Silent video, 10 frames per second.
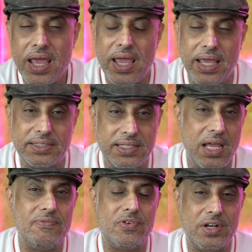It's time
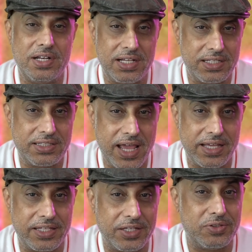for another
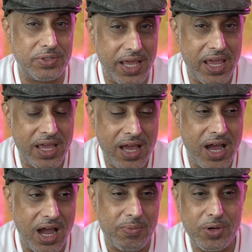tactic. Today,
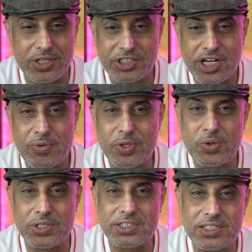I'm going to share with you
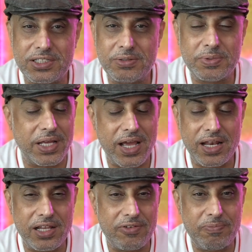a system that I
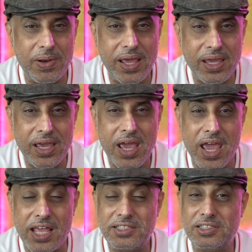love playing.
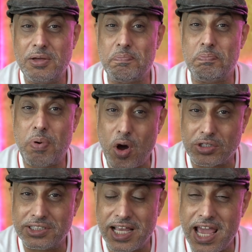It's the
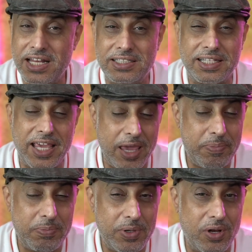box and it's
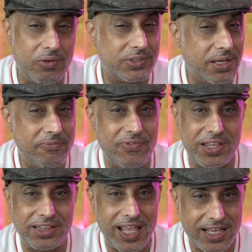capable of some
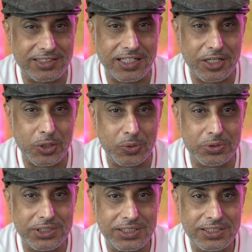fantastic goals.